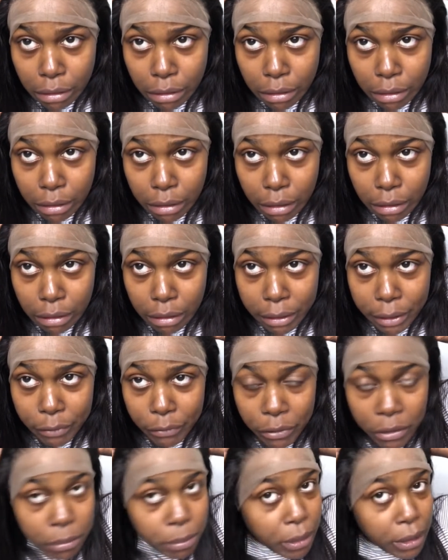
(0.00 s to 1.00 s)
It's a little
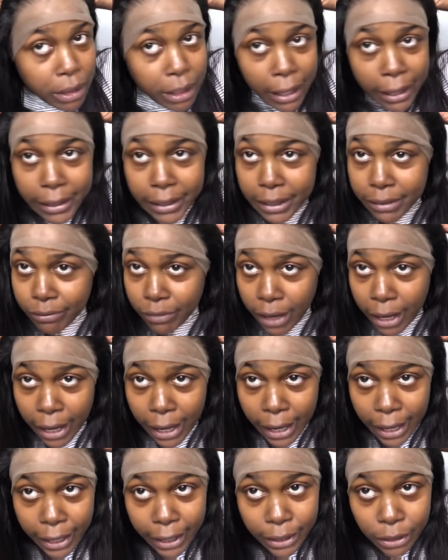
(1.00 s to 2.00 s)
different, but that's
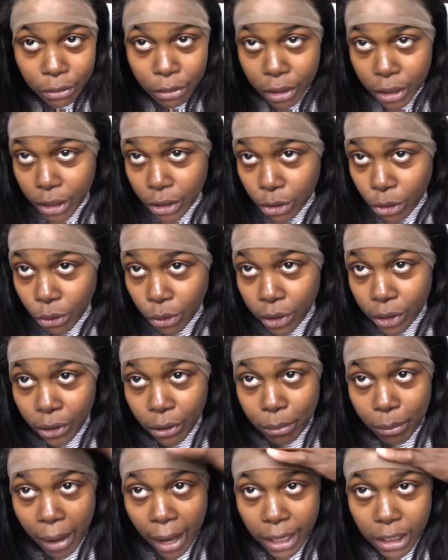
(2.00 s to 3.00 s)
fine. You can either go in
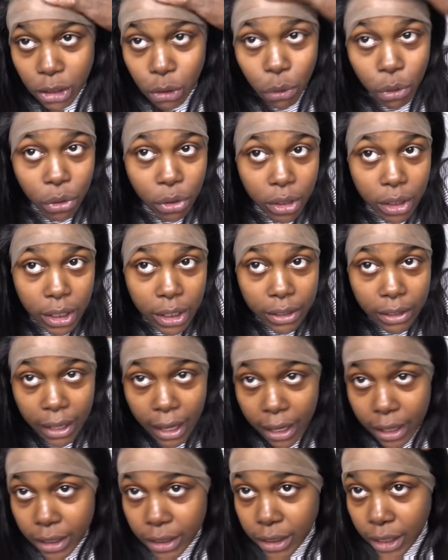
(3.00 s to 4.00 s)
there and match it, or you can leave
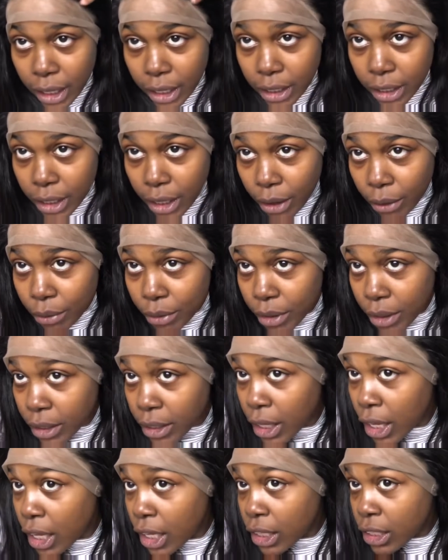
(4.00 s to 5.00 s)
that exactly how it
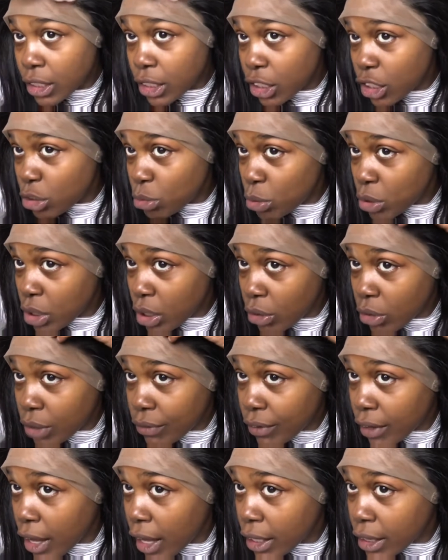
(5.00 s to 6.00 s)
is. This one don't
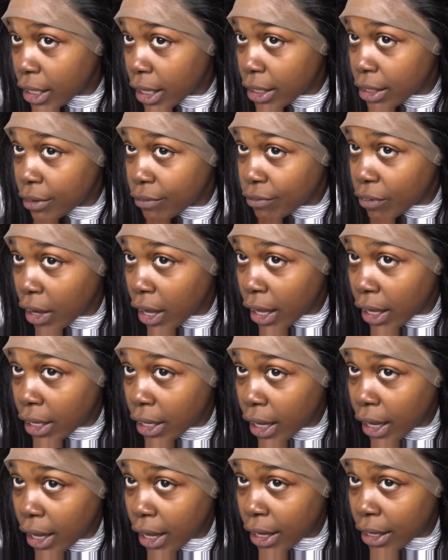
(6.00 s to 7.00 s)
even got that
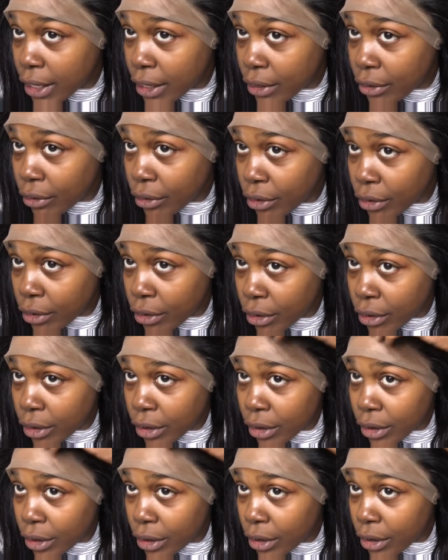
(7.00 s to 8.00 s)
defined line in there,
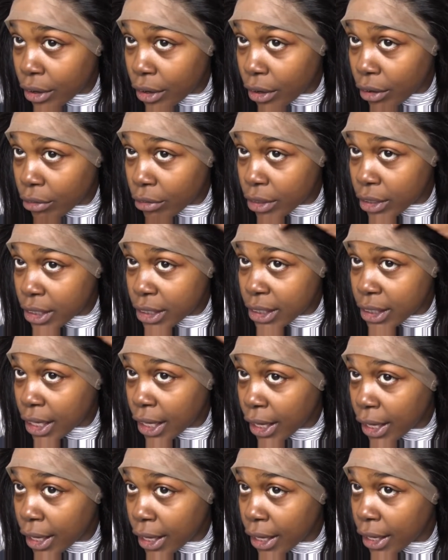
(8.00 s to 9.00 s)
y'all, on this
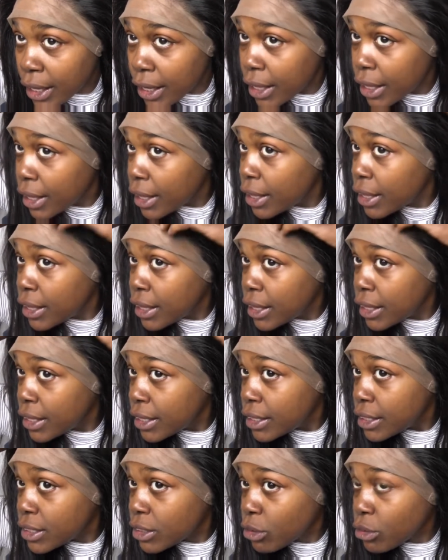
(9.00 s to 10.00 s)
side.
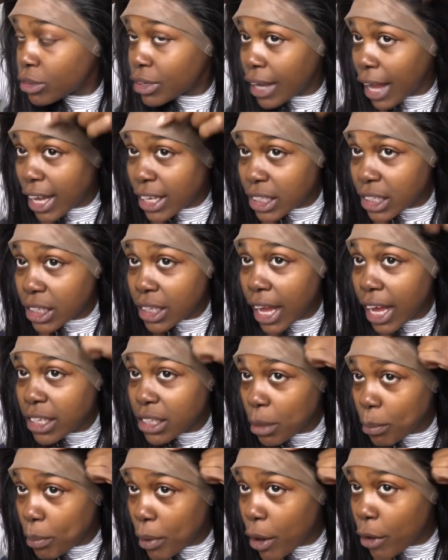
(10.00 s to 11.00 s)
So
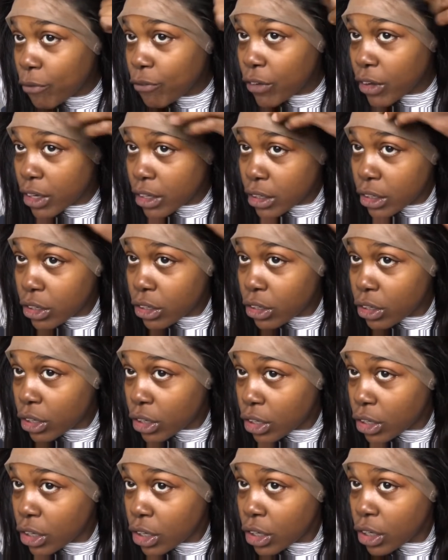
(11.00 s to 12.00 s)
that's a perfect
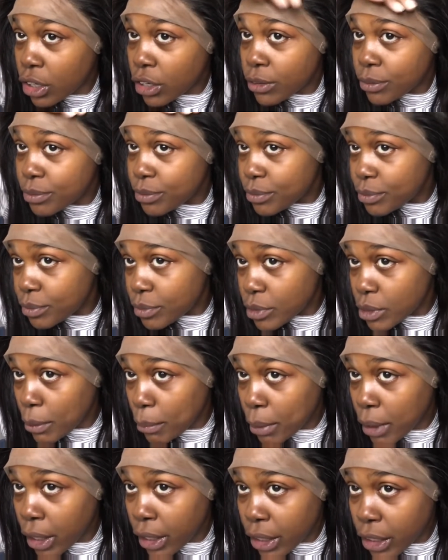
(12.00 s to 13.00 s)
little
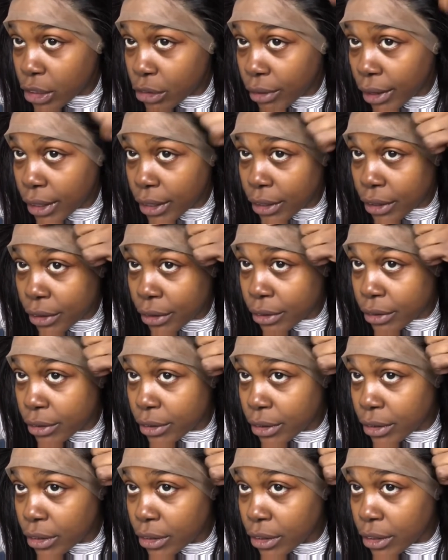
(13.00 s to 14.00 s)
pluckage right there.
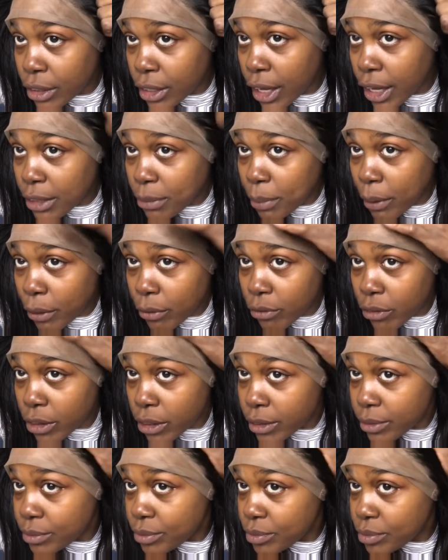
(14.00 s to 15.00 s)
That's
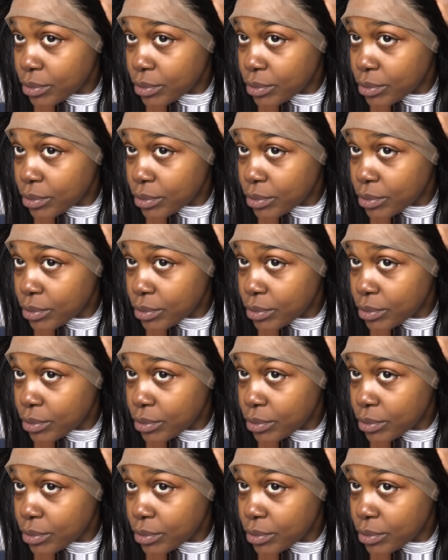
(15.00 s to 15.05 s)
perfect.